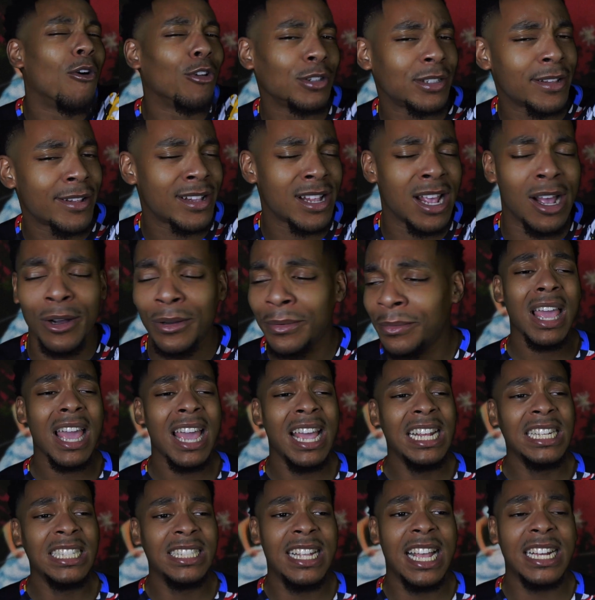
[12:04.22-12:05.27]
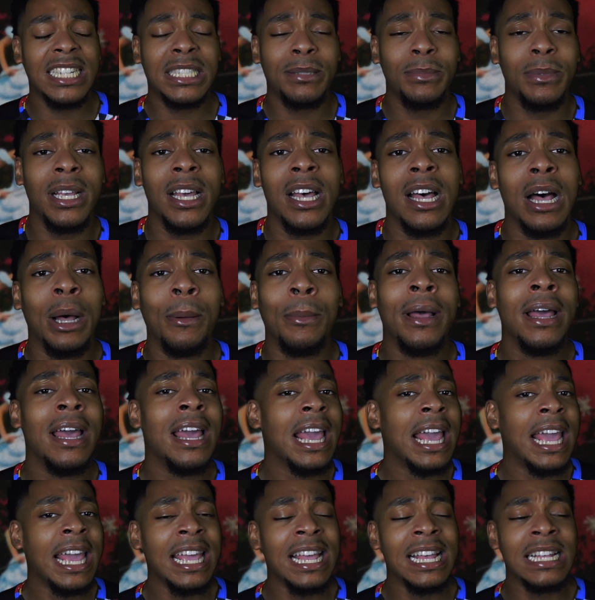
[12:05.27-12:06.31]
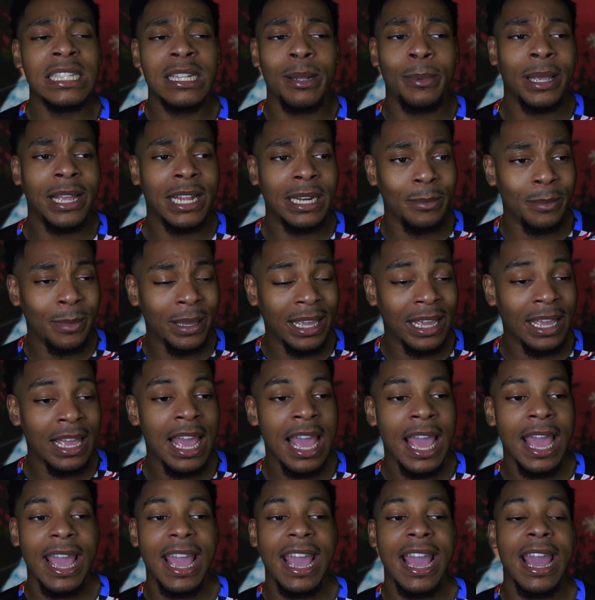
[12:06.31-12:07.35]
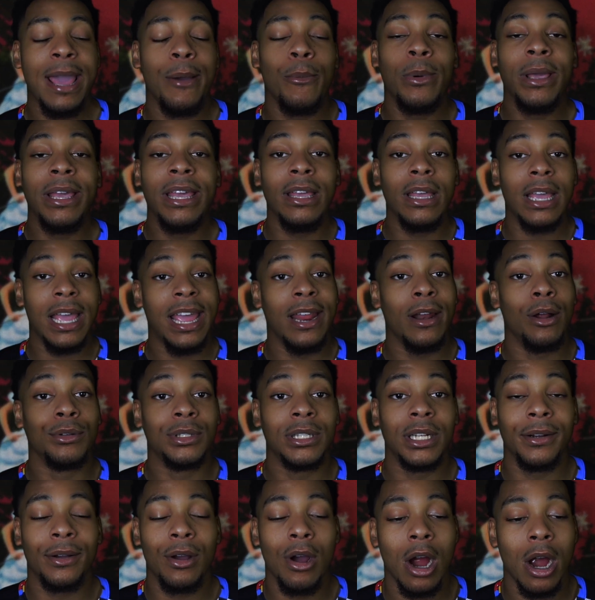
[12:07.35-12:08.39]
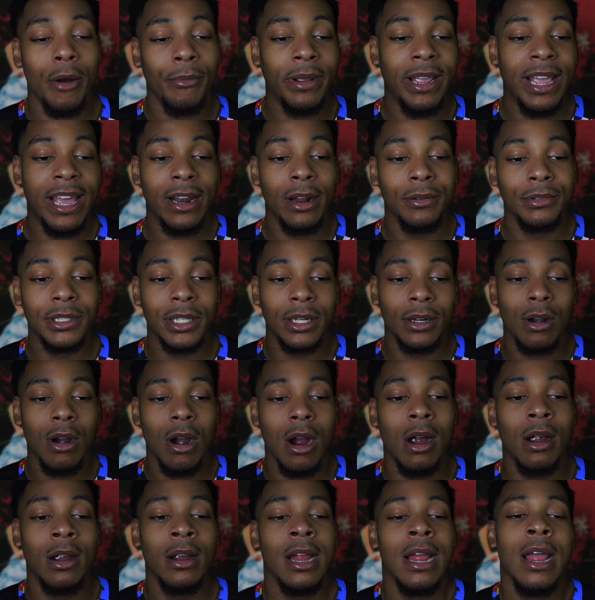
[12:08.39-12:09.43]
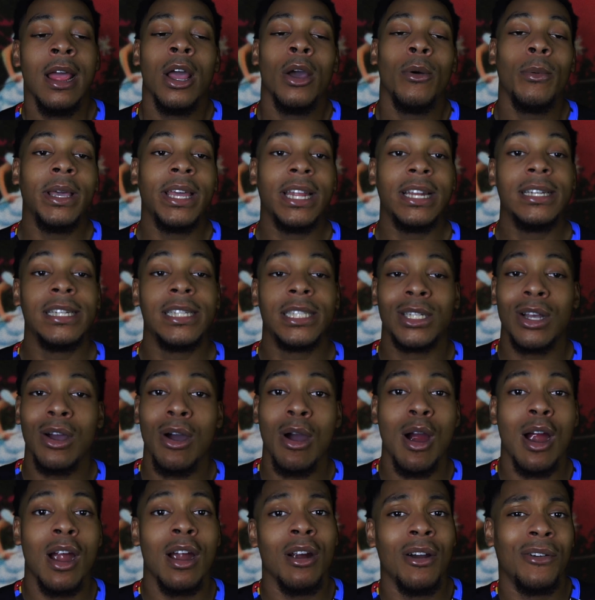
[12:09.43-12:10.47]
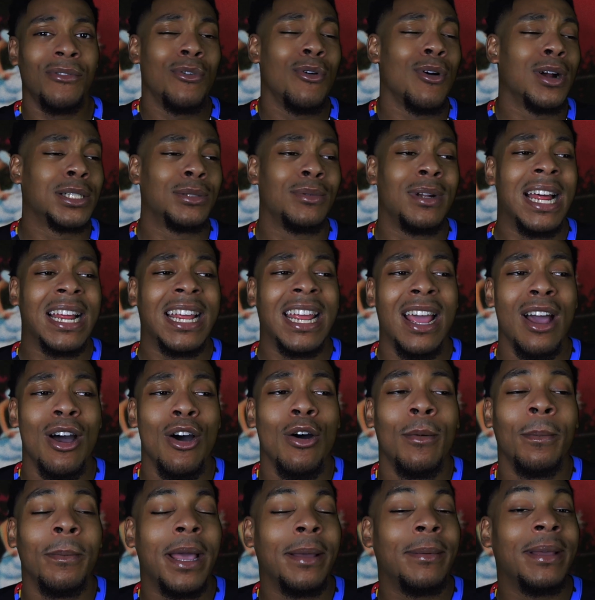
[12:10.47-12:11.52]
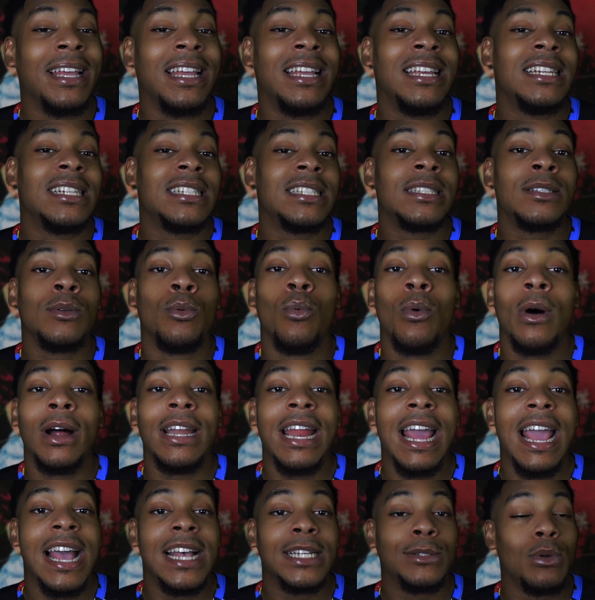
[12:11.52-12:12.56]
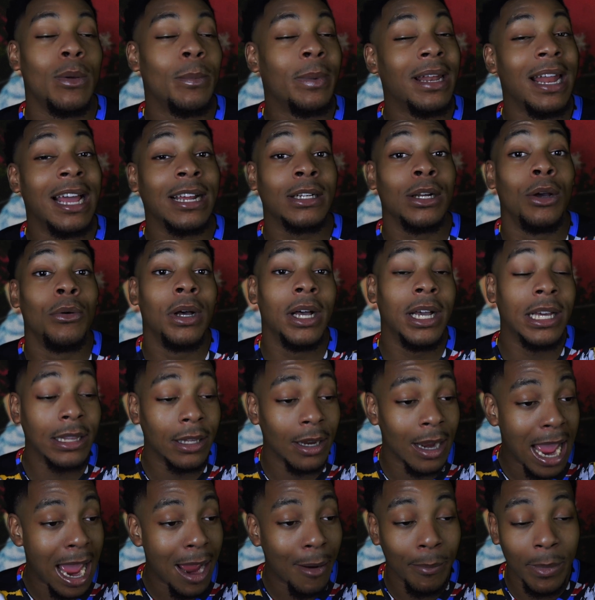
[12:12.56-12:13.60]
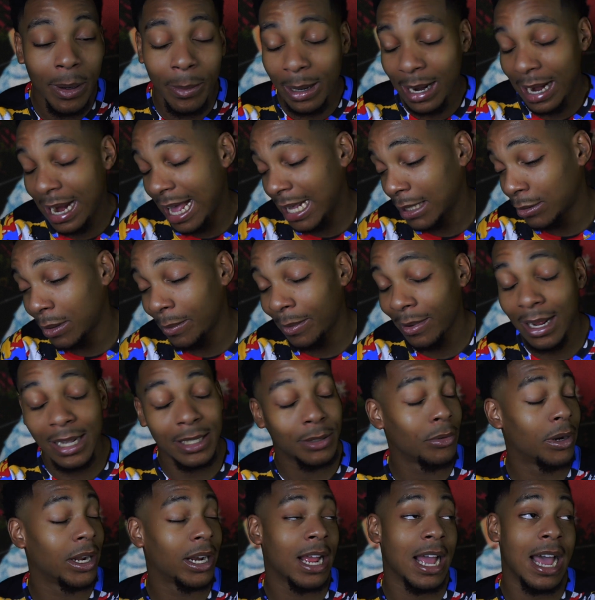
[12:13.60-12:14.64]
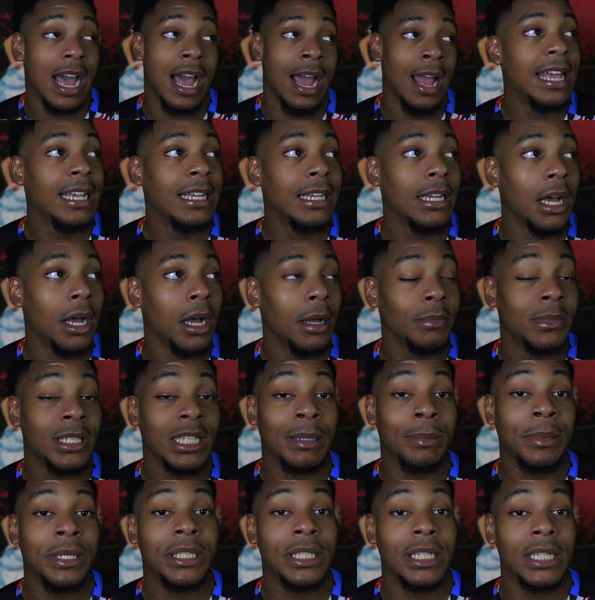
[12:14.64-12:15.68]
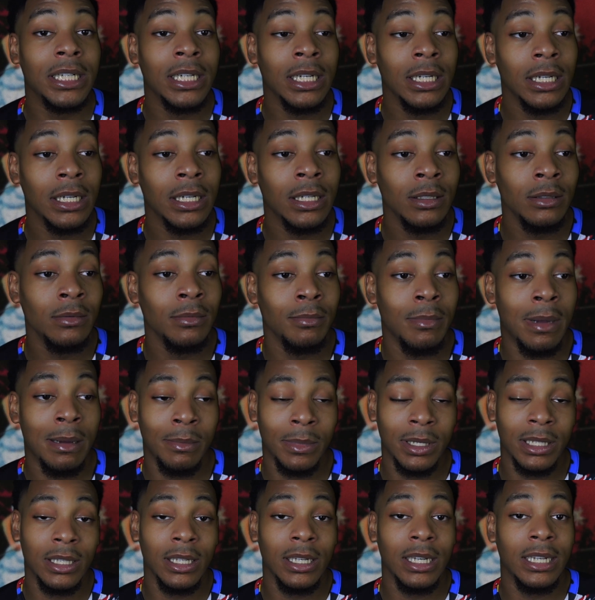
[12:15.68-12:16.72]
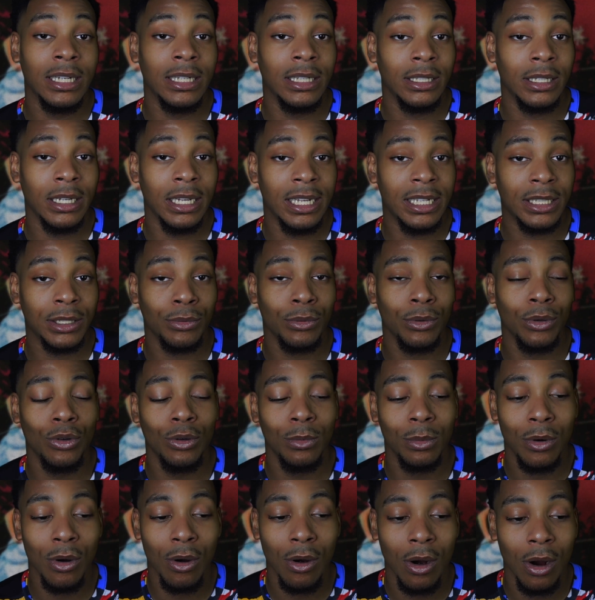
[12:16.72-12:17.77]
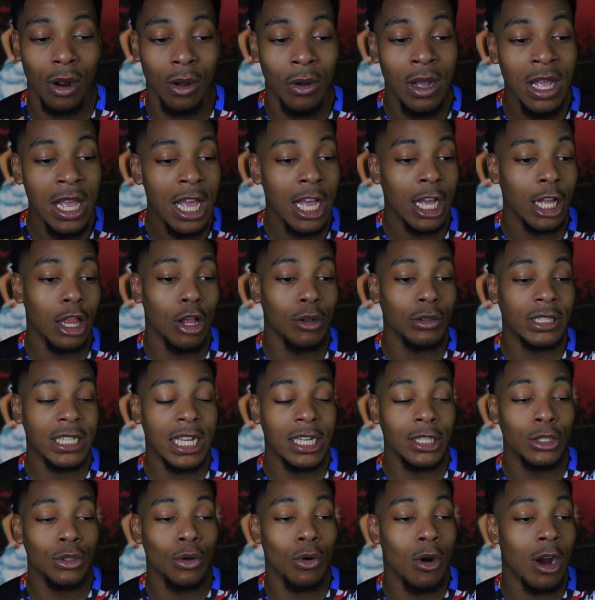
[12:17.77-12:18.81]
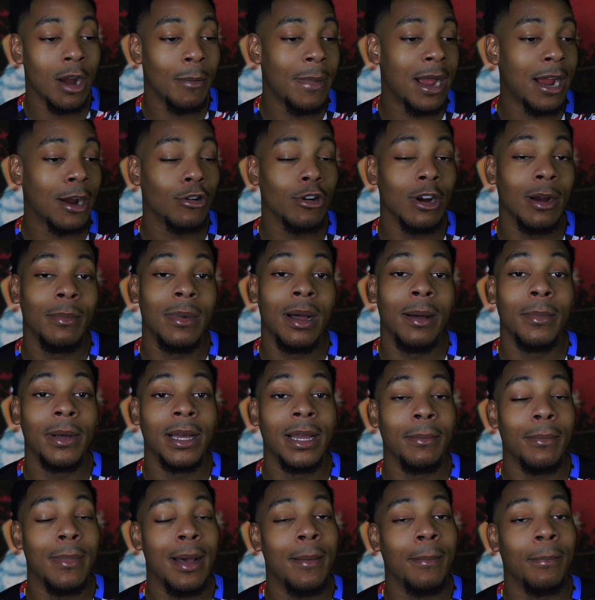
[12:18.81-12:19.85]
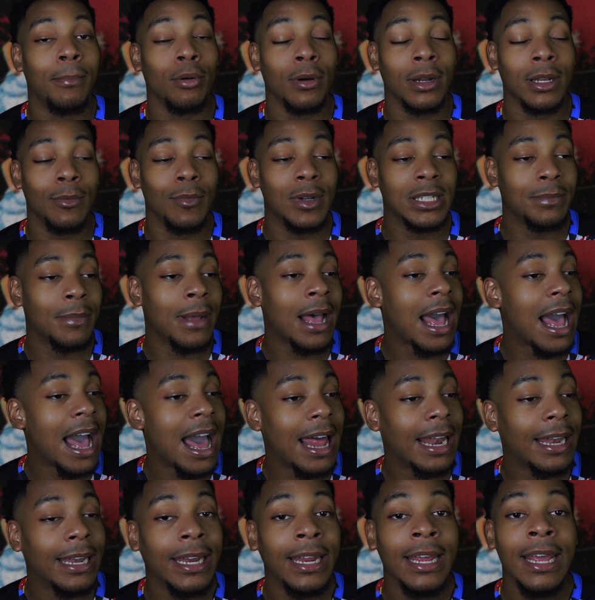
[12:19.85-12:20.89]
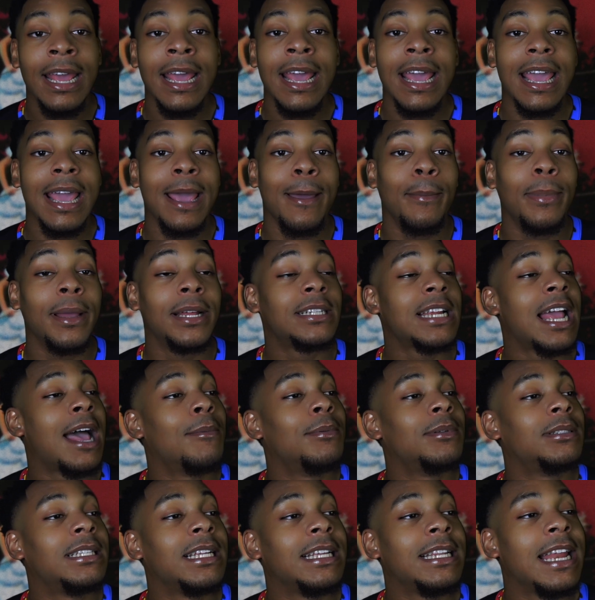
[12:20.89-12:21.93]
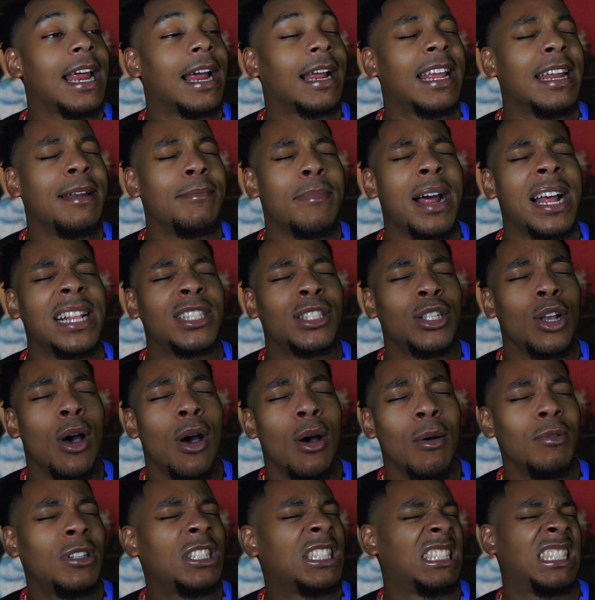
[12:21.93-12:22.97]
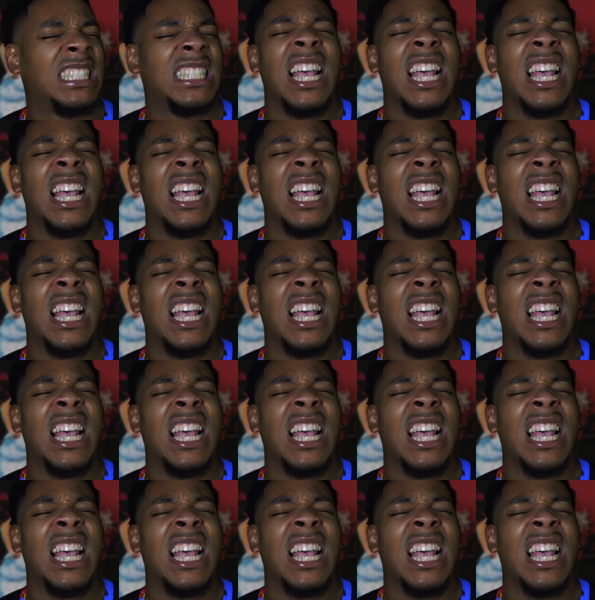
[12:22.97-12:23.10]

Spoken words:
So he snatches me up. He ends up hitting me, and we head on to the car. We get in this car. Of course, when I get home, baby, it is one ass whooping like no other. I remember that ass whooping, I swear to God. He took me to my mother in his room, girl, closed that door, and my grandmama and my brother was behind it. And bitch, I was in there getting my towing